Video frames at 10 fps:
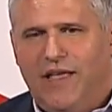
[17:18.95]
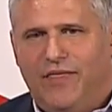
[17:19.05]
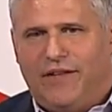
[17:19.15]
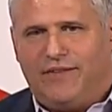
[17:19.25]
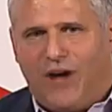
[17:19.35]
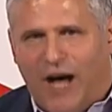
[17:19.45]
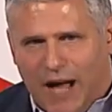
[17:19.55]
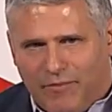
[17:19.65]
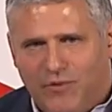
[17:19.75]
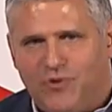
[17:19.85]
the
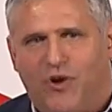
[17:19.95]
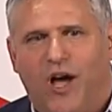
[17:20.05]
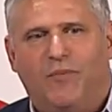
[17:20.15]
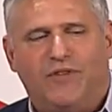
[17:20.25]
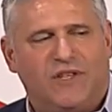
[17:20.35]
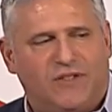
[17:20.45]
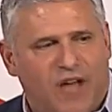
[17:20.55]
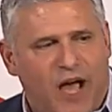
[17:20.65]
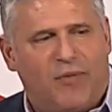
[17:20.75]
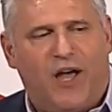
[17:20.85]
top dramas, the
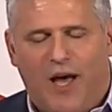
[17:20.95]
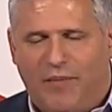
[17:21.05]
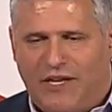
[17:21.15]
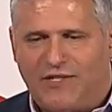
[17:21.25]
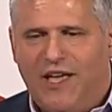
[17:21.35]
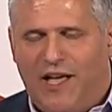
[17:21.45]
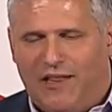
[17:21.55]
top comedies,